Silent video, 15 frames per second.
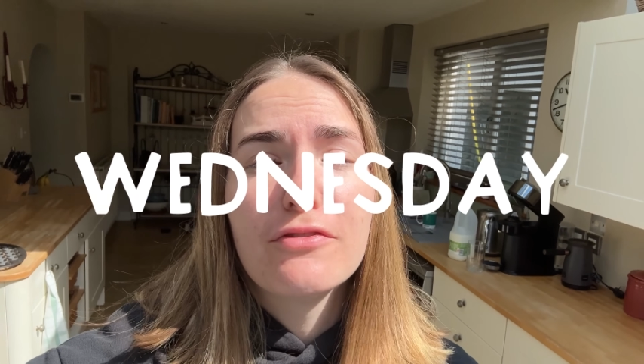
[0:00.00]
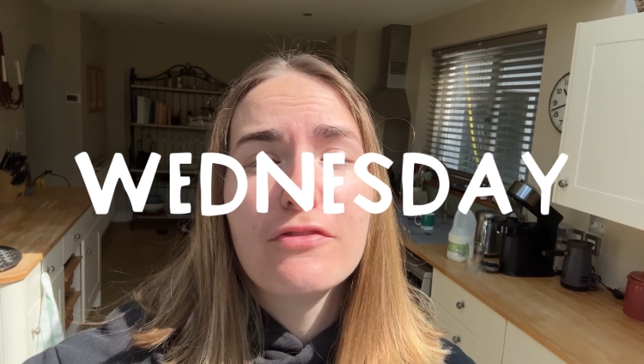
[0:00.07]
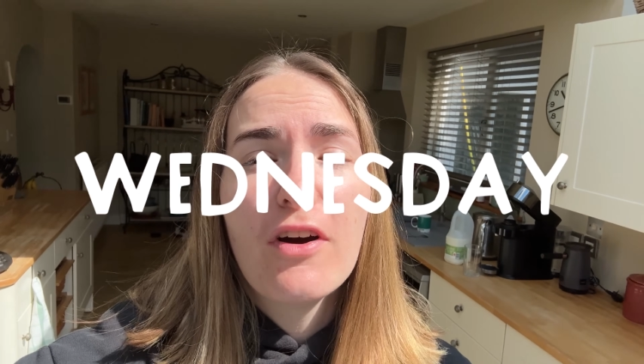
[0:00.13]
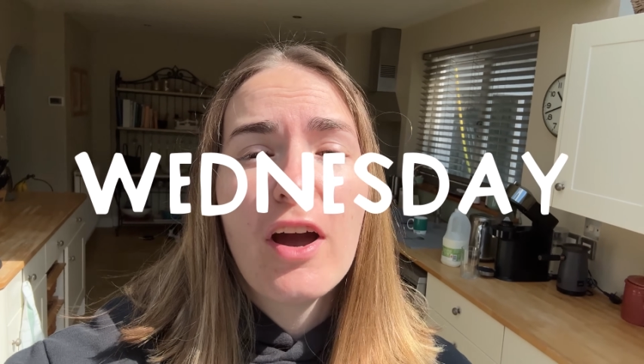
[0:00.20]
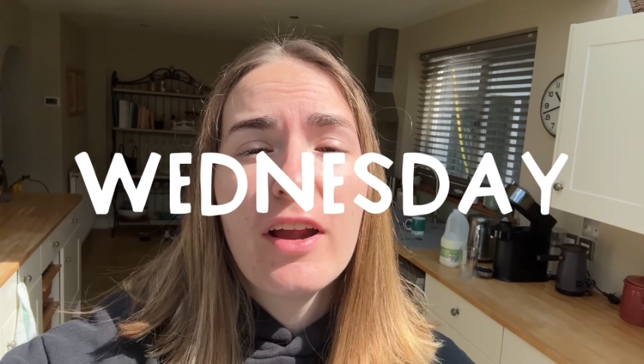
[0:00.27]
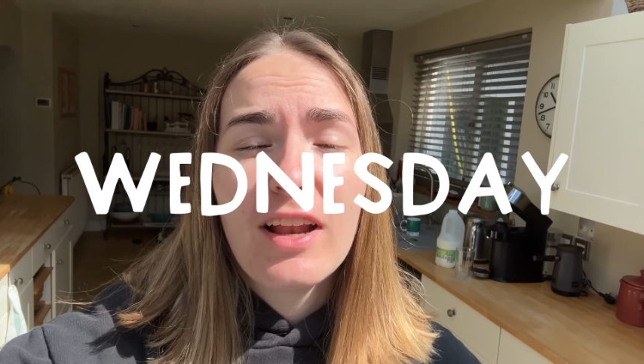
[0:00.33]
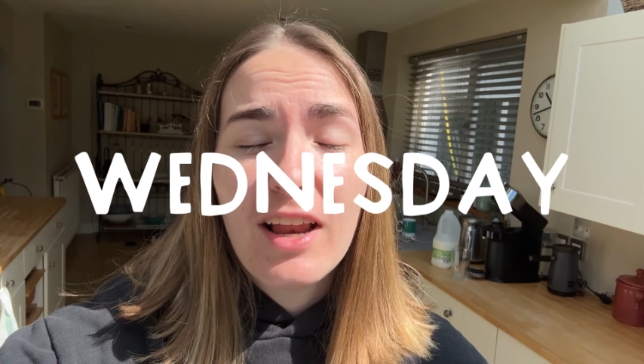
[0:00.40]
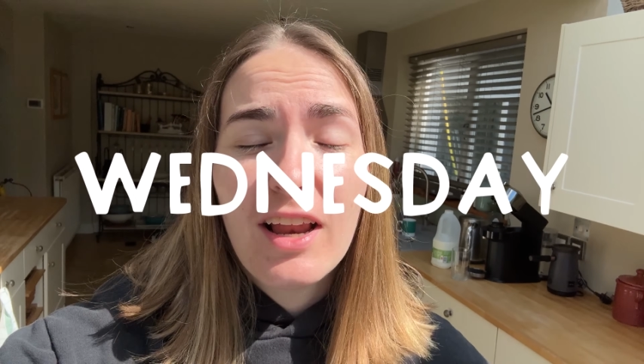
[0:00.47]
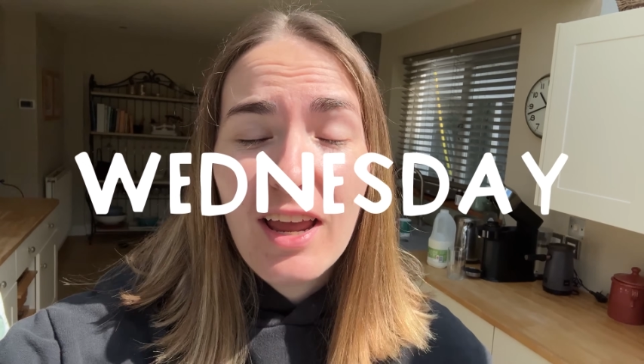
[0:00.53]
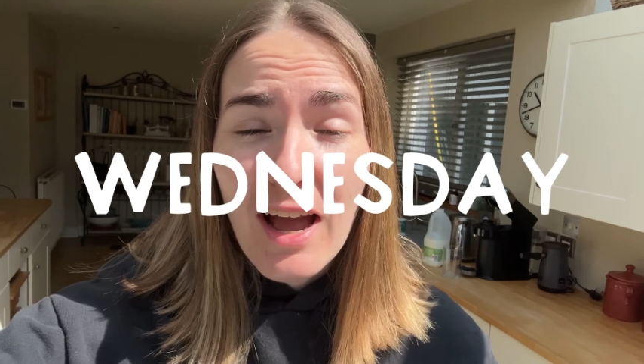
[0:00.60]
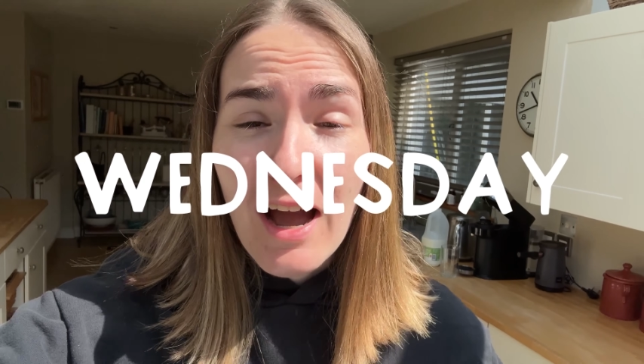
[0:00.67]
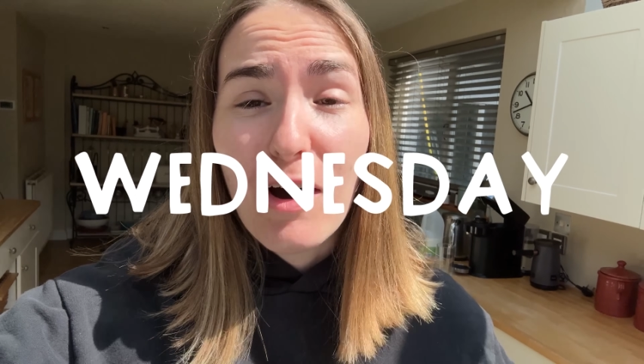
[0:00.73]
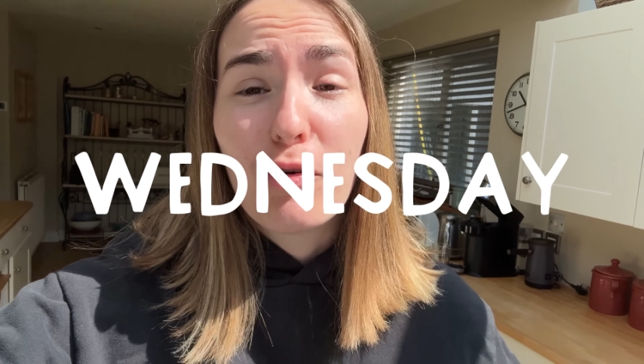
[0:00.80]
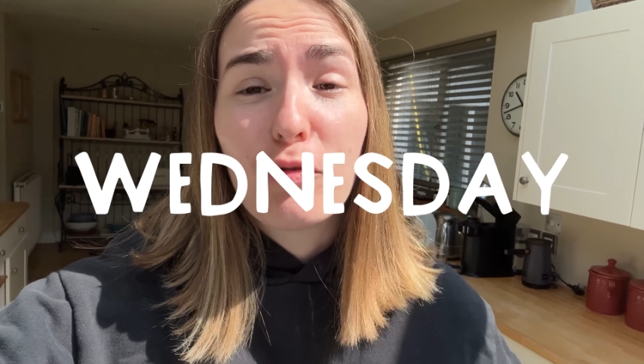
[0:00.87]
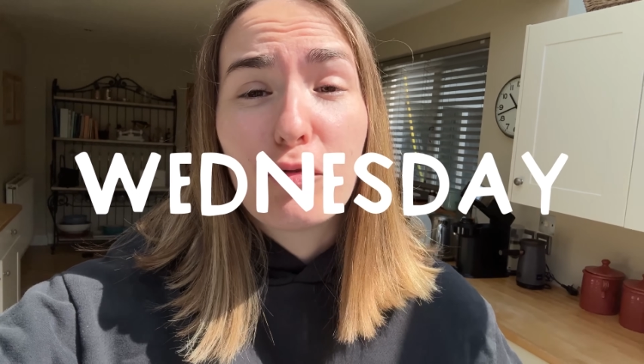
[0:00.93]
finally
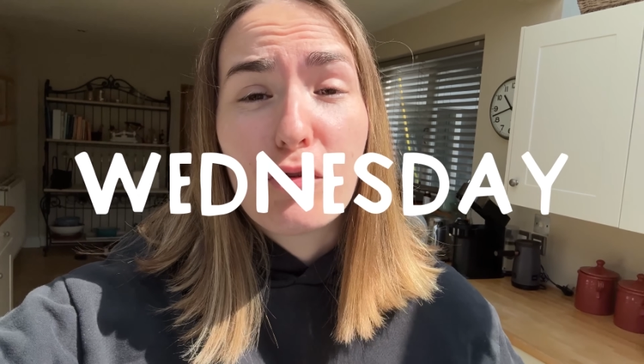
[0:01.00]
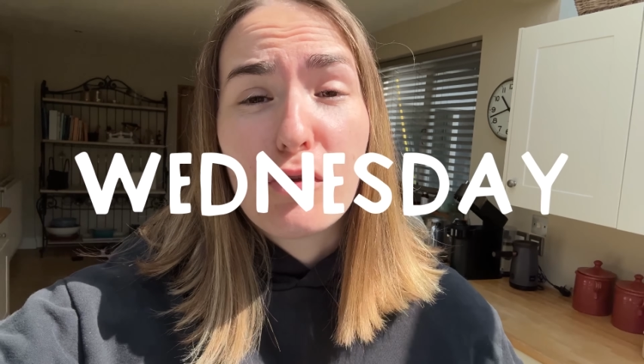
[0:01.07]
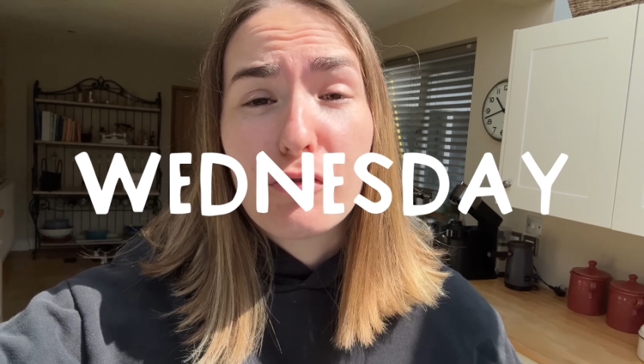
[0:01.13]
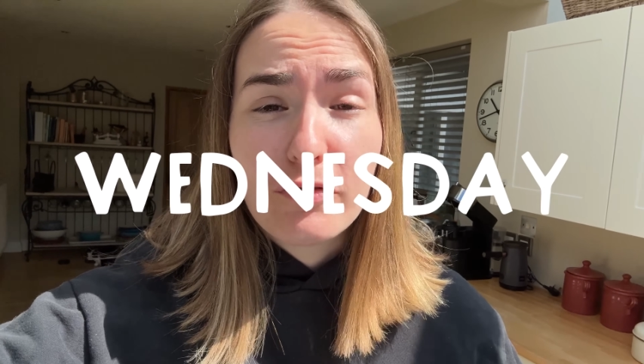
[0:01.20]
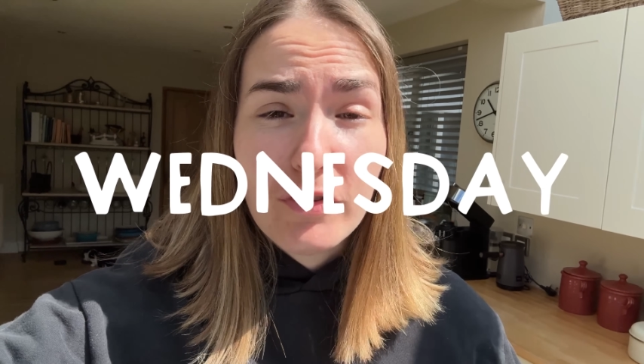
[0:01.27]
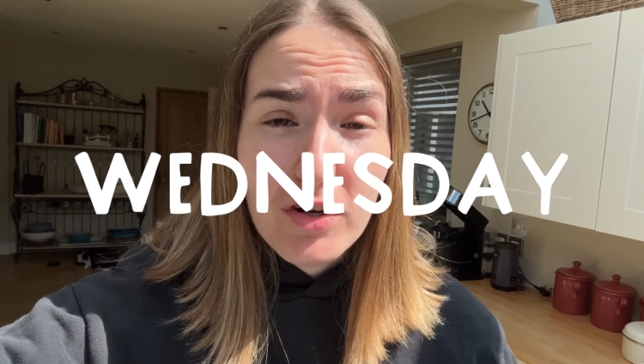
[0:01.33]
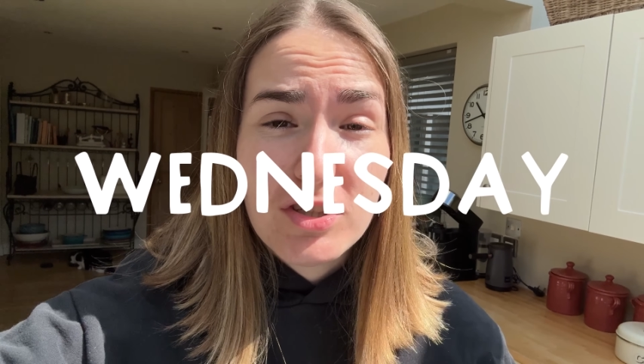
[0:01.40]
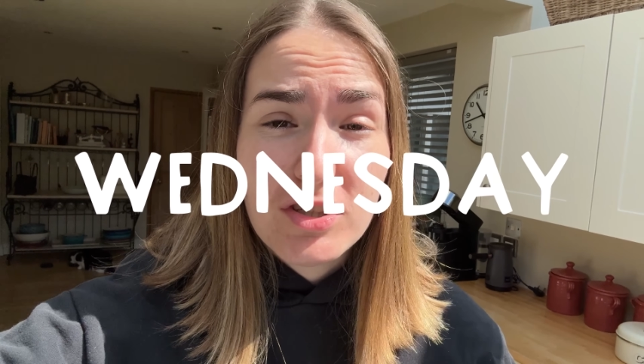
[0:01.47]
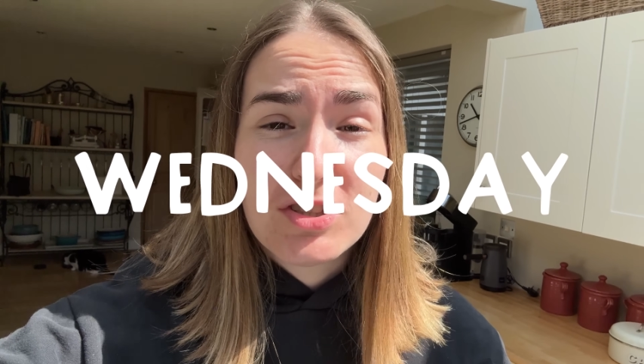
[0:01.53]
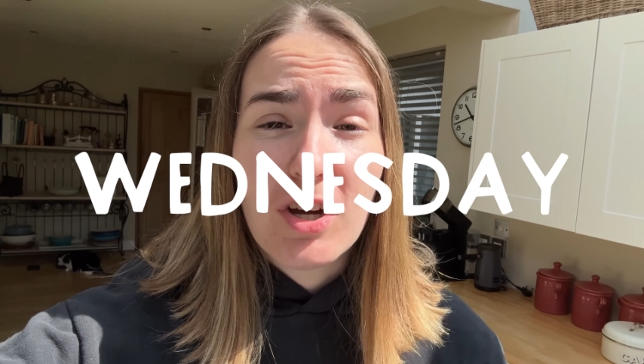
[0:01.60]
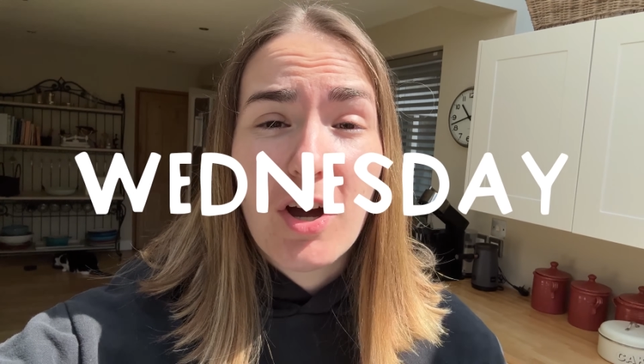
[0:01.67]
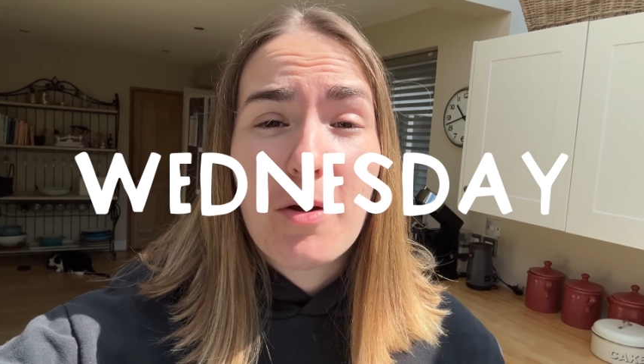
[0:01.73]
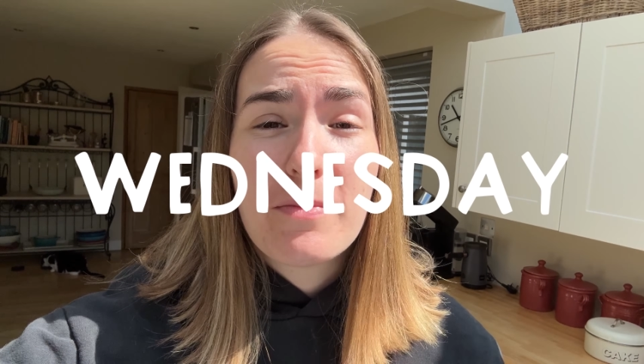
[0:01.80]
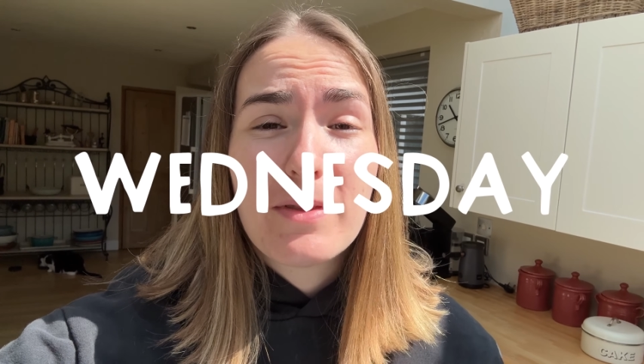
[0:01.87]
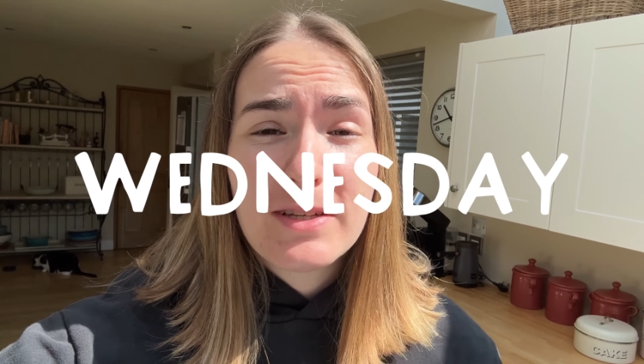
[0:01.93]
out for the first
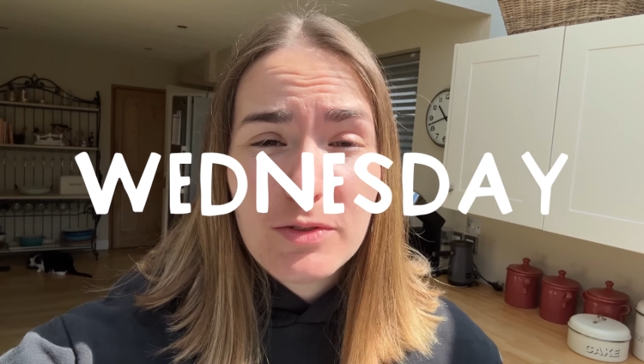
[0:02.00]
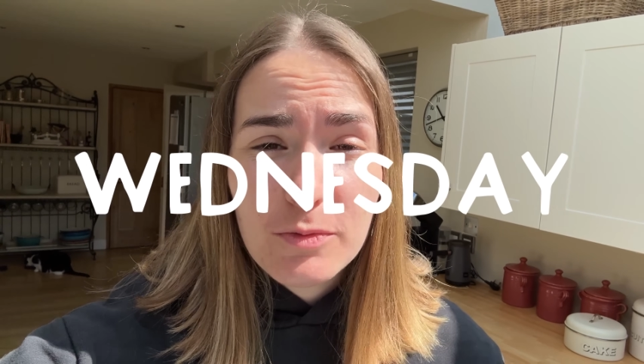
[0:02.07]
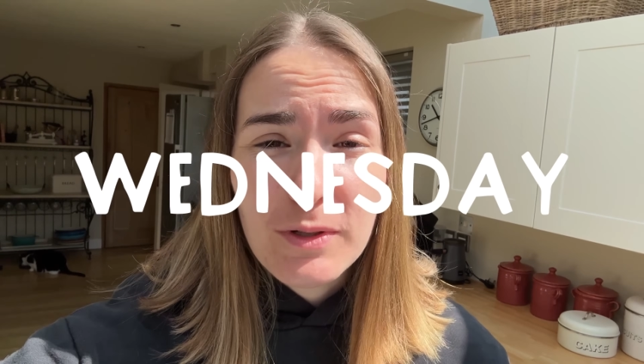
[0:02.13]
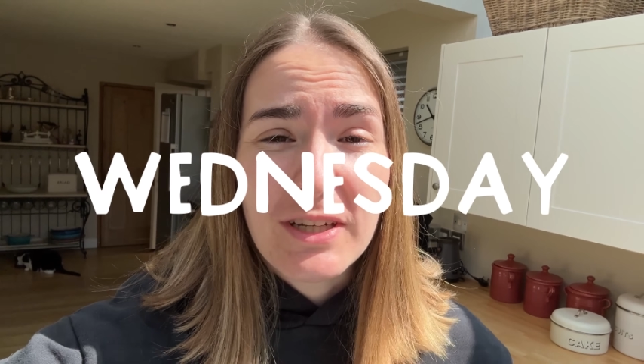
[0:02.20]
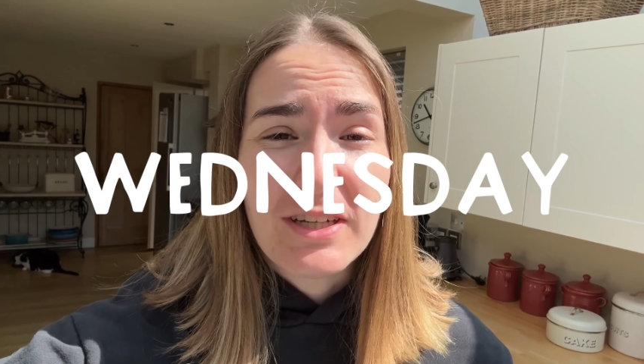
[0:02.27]
time this week.